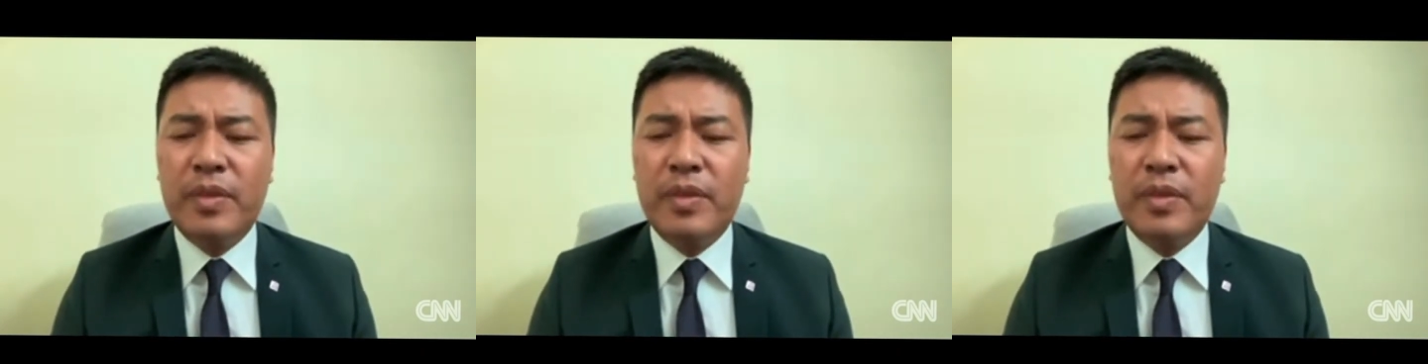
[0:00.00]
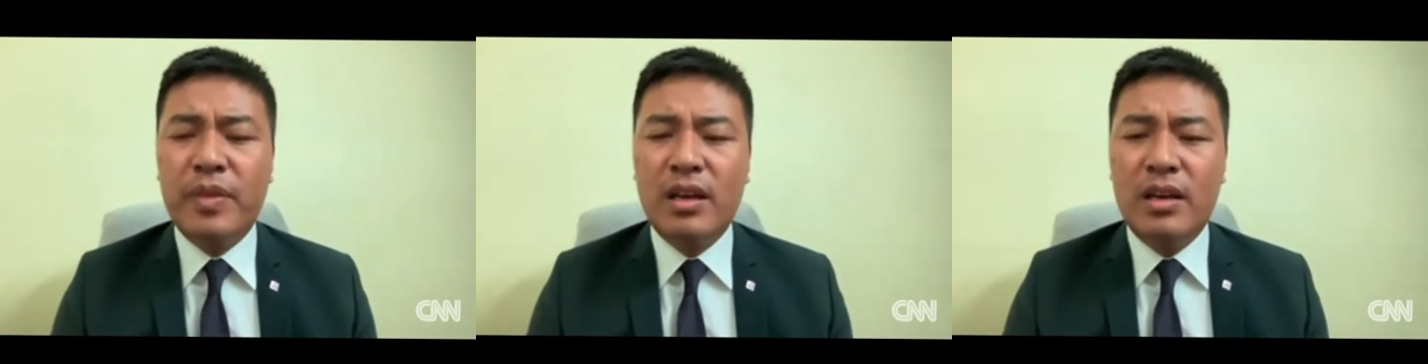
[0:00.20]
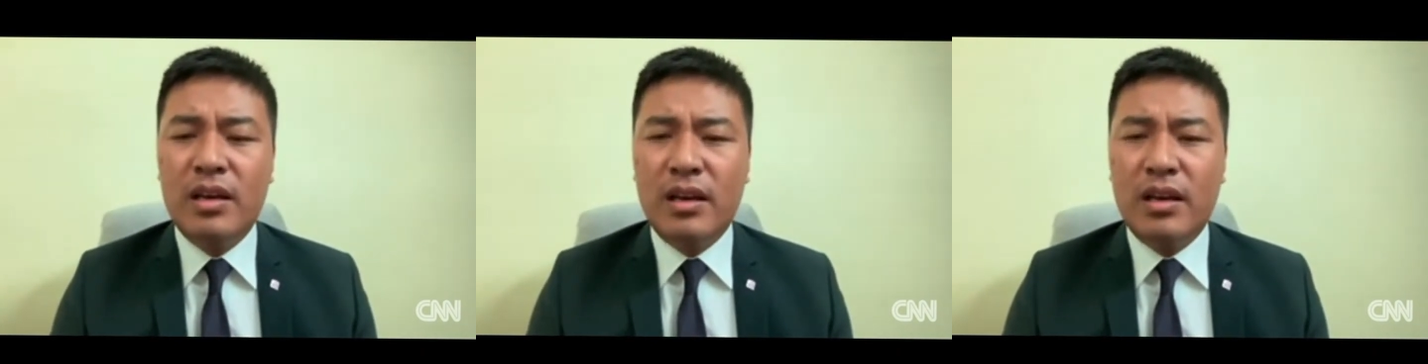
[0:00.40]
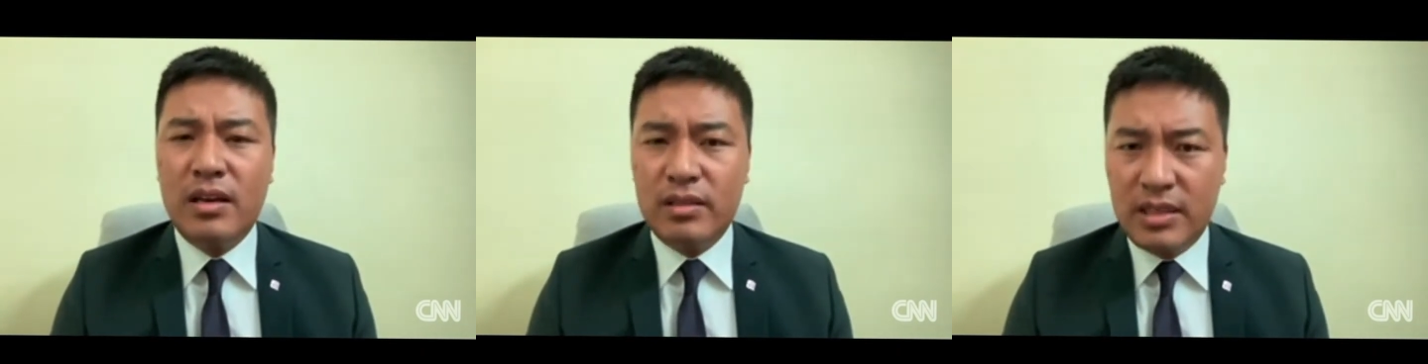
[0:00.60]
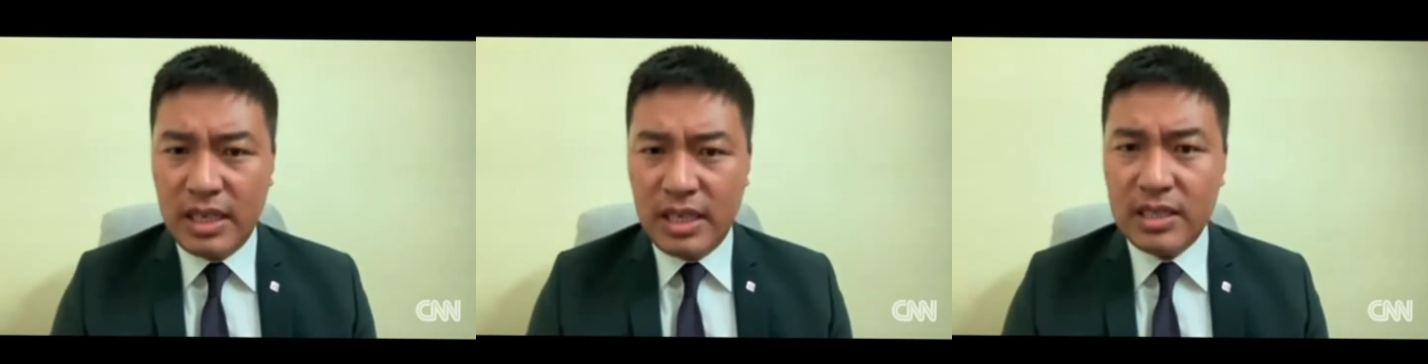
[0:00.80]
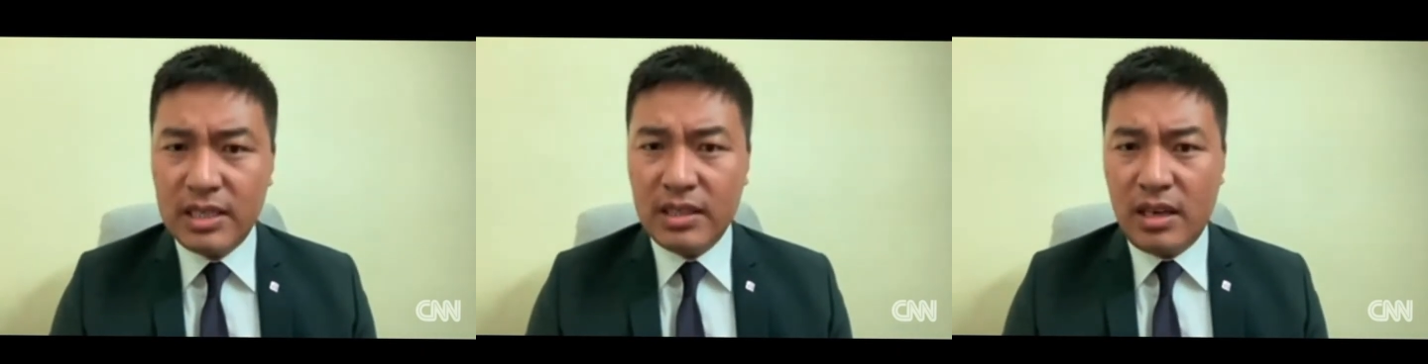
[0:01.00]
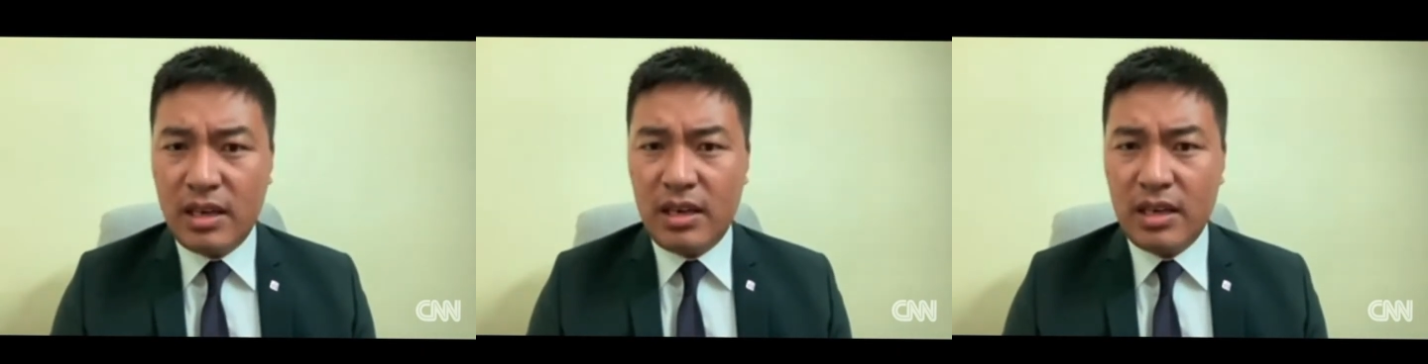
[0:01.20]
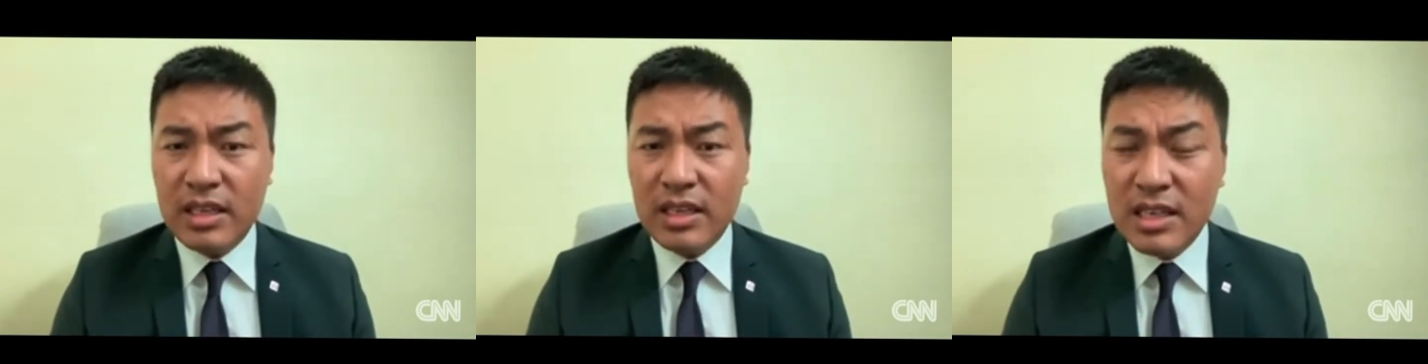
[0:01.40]
these uh,
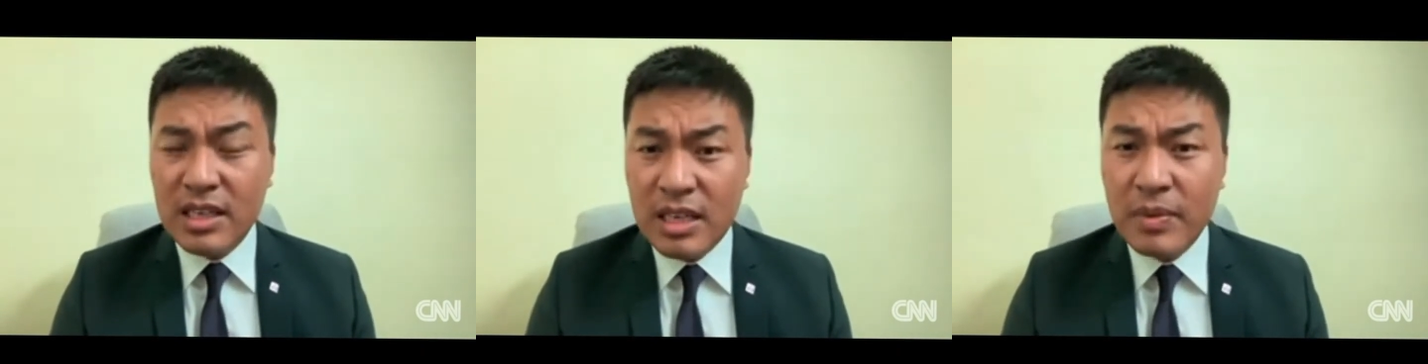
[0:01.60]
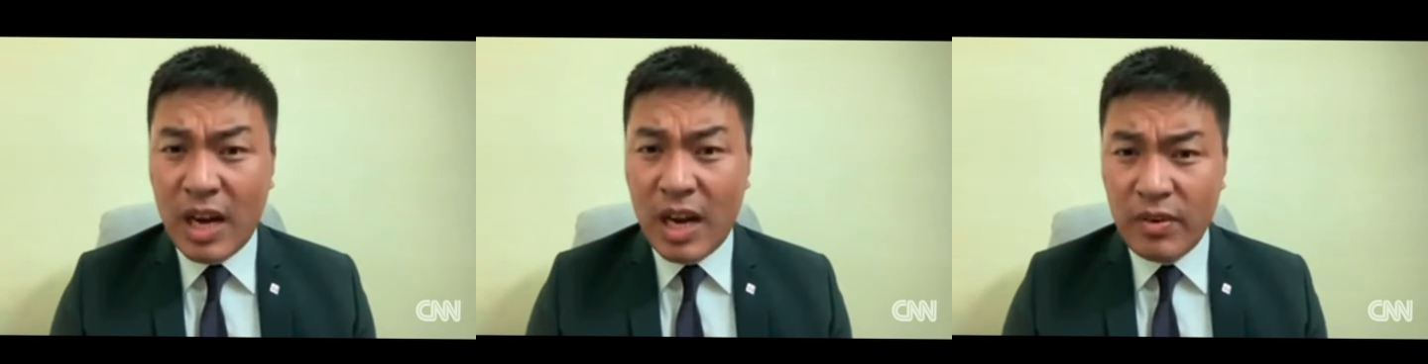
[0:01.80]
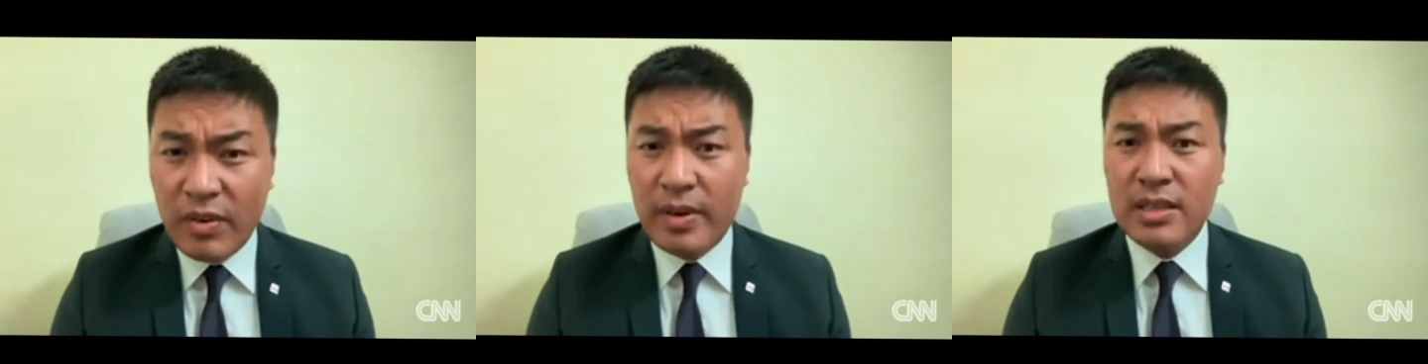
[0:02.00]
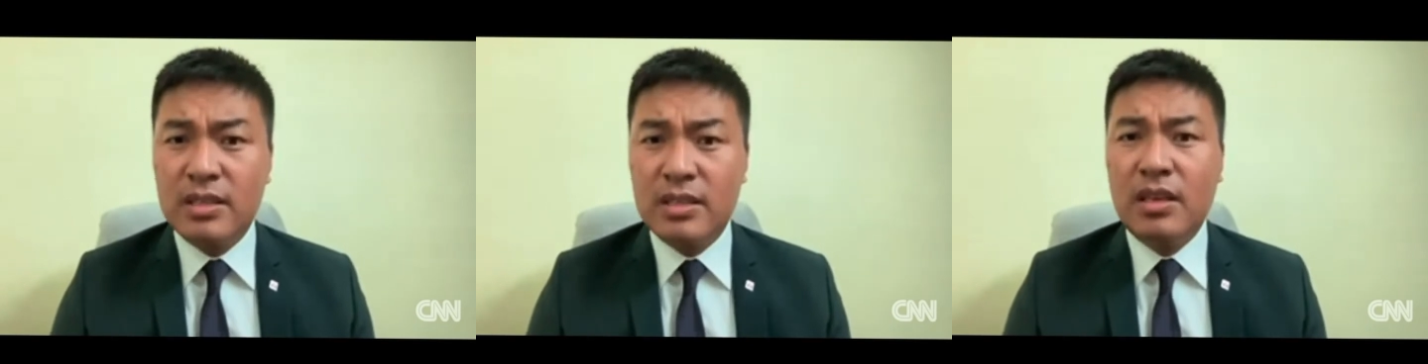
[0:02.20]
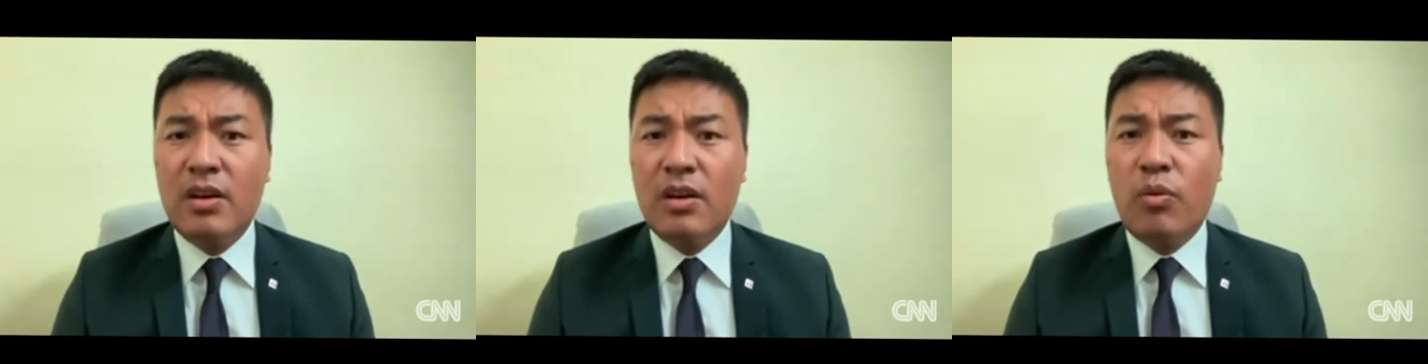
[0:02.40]
interim governments.